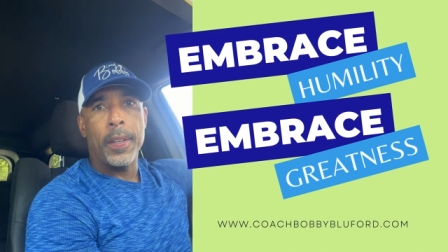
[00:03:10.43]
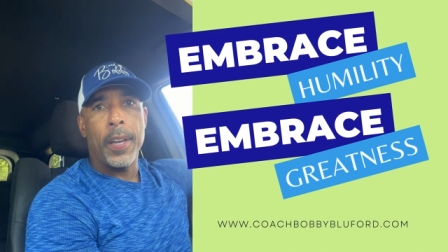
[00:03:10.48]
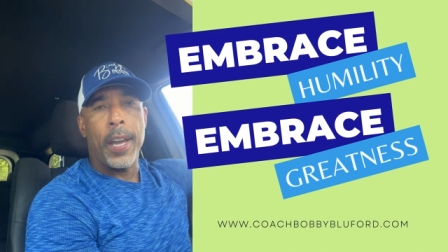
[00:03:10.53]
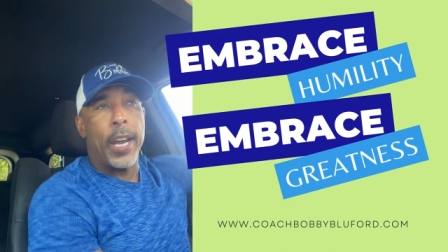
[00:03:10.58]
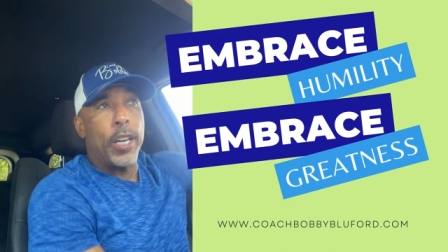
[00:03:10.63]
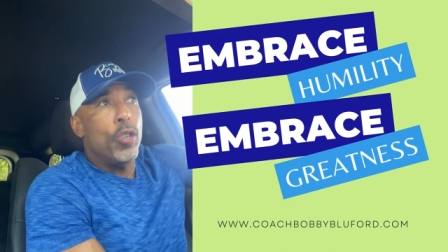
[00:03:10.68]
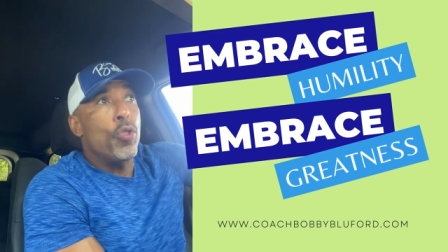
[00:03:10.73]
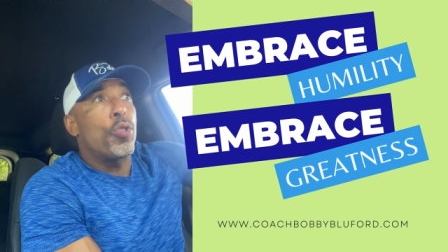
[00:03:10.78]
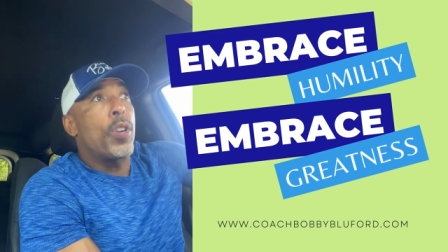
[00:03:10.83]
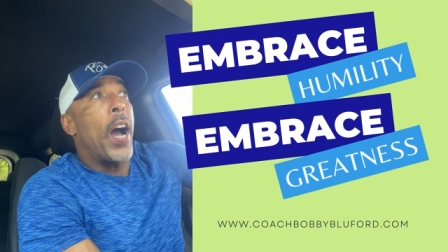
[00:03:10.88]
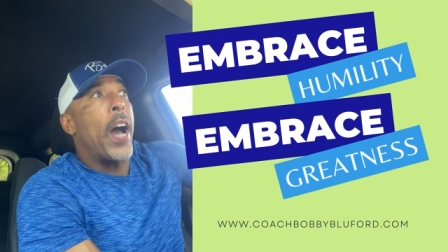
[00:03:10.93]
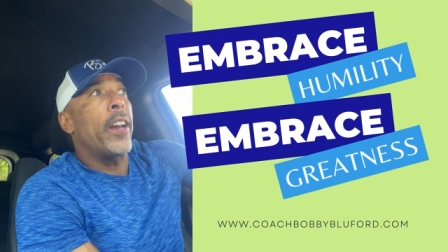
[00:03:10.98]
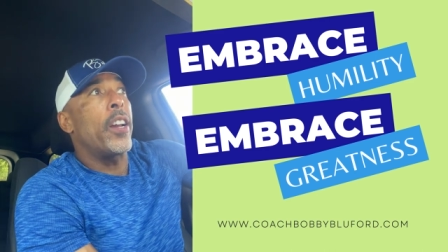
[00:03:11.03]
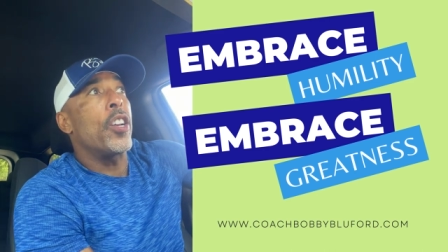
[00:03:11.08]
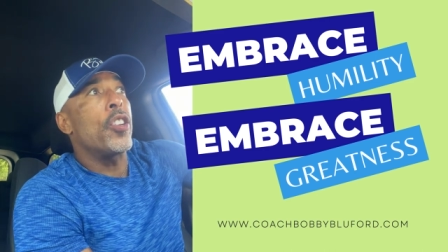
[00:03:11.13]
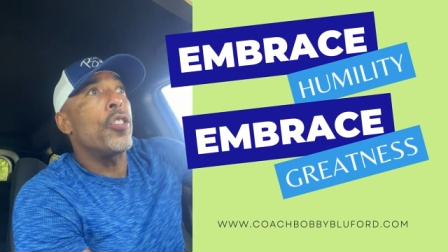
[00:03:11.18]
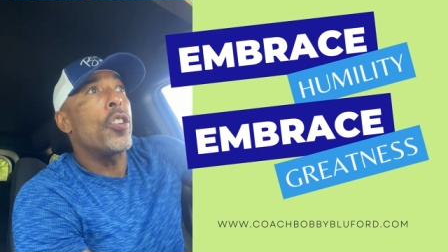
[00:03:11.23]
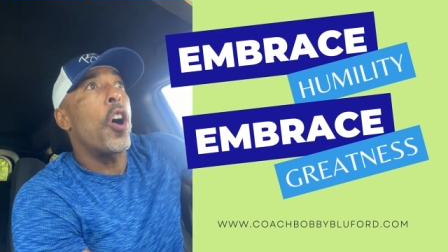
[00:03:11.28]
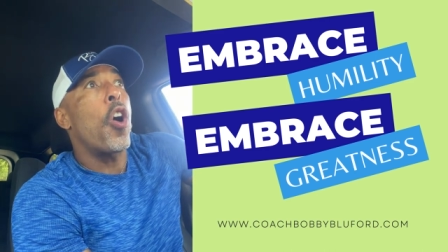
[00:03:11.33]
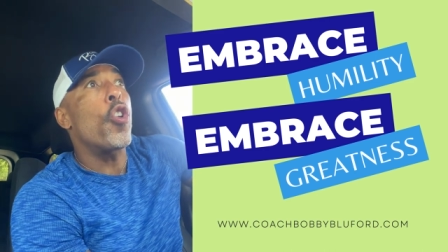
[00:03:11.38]
and you kind
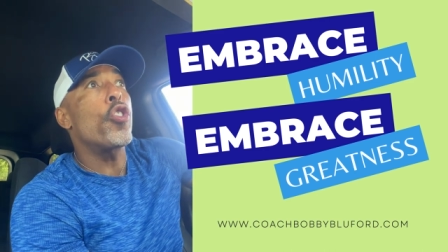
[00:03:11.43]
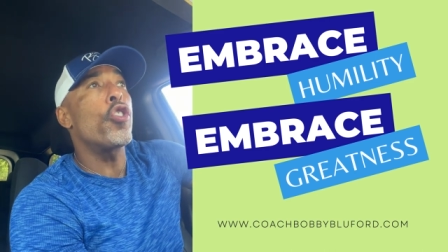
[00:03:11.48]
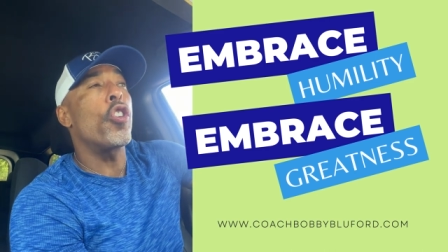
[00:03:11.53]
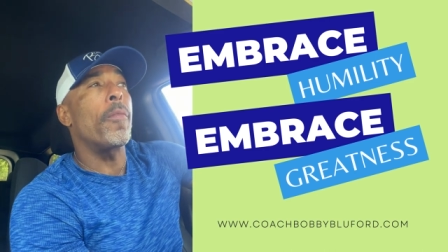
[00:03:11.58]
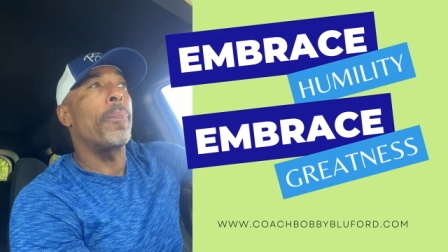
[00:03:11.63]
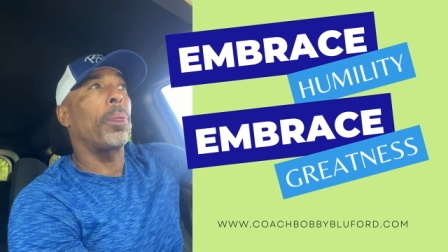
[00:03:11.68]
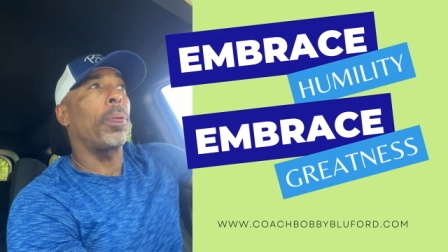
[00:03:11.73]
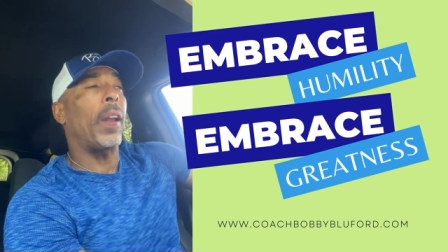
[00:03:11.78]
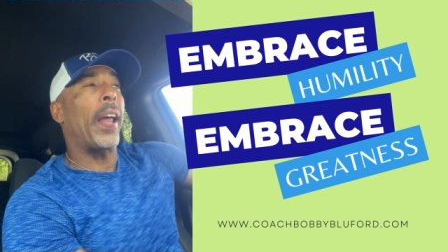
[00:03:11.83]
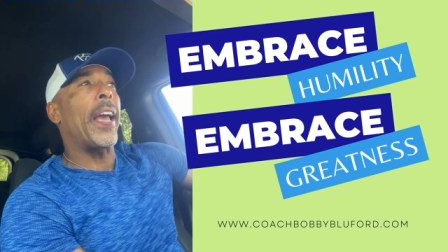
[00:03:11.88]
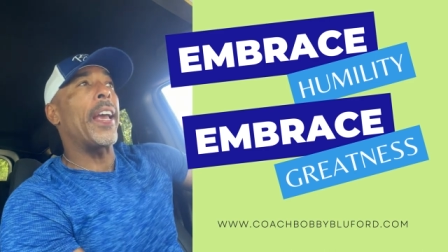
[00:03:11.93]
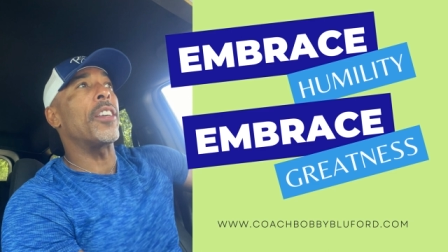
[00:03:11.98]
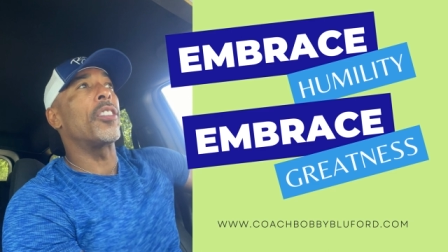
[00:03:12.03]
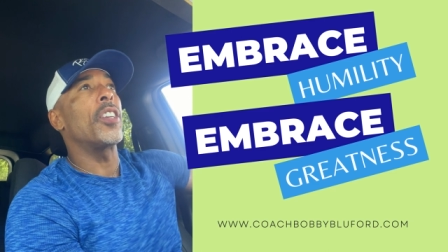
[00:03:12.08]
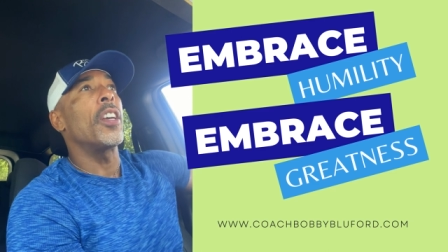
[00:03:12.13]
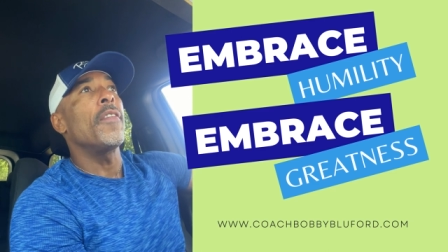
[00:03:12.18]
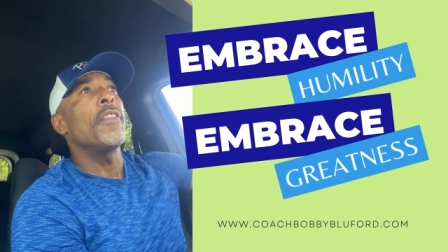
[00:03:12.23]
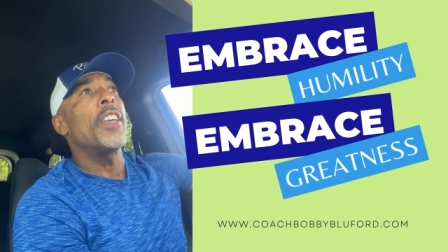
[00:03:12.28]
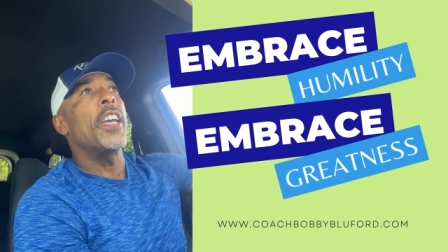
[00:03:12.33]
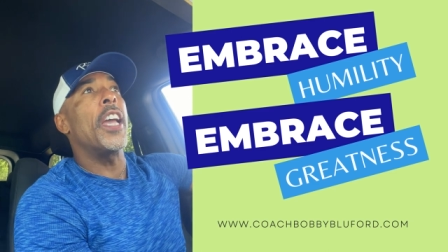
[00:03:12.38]
of know your place
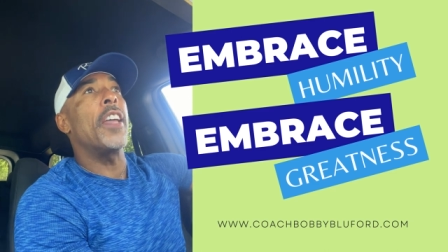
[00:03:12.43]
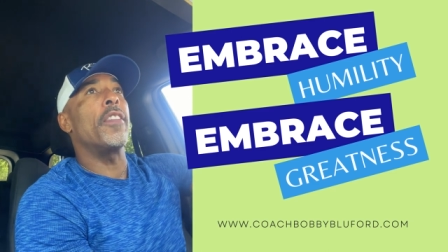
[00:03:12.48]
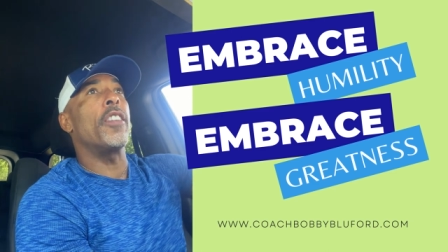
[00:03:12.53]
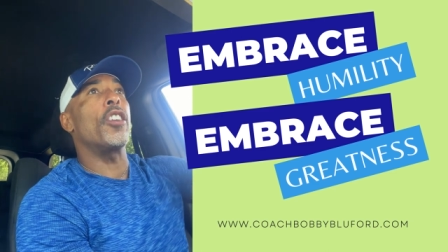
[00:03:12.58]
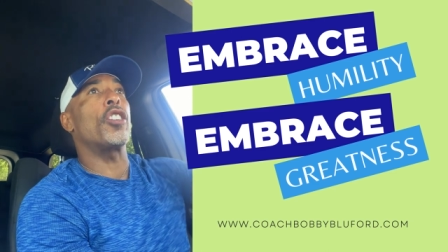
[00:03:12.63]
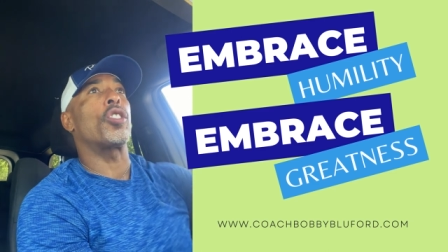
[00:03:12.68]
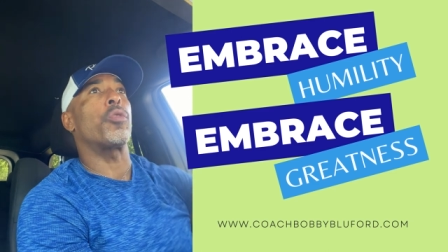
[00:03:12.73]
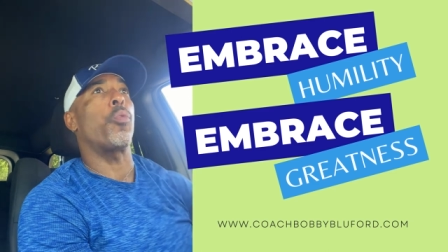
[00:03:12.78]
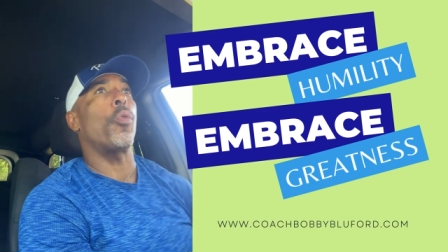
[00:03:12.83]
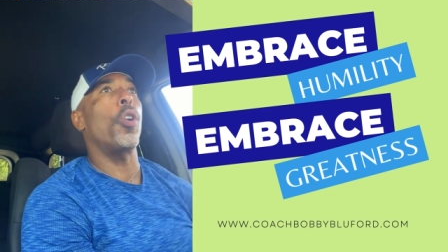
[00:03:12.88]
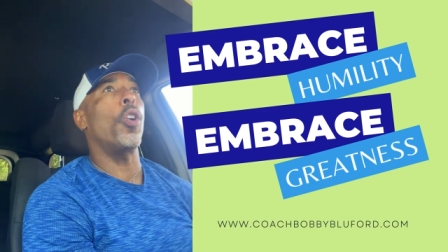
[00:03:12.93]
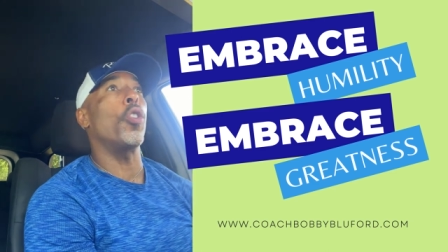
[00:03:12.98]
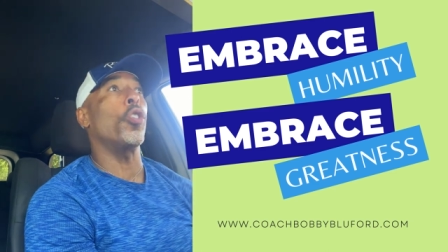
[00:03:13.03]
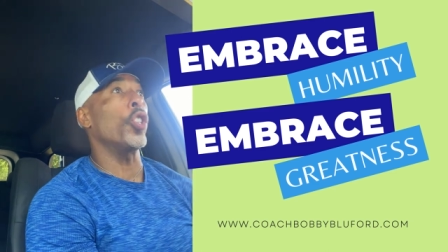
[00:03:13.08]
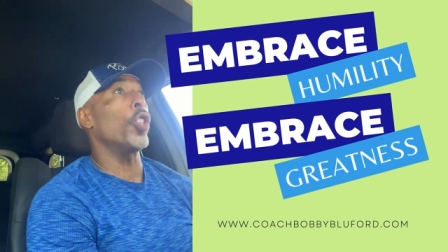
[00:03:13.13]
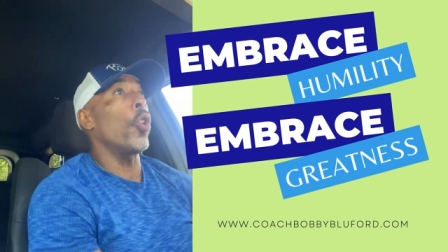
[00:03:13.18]
in this world.